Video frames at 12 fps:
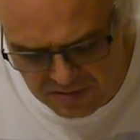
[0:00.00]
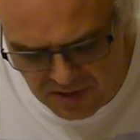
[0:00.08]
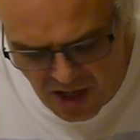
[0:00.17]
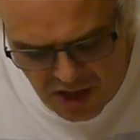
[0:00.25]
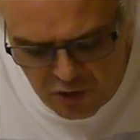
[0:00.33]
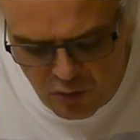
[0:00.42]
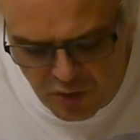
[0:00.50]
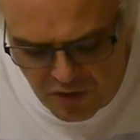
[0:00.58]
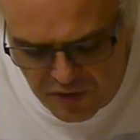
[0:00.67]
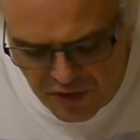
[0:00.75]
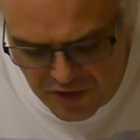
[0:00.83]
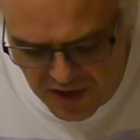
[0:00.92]
I do
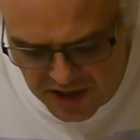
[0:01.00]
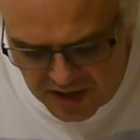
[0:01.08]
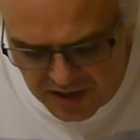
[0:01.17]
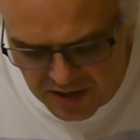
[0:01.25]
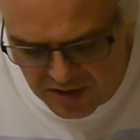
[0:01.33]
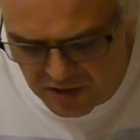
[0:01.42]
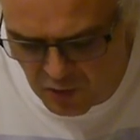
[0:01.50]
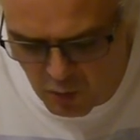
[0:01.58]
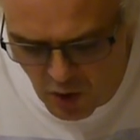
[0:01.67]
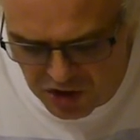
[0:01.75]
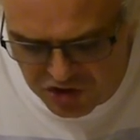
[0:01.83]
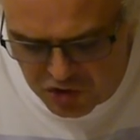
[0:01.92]
not think you
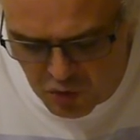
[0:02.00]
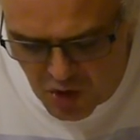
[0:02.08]
want to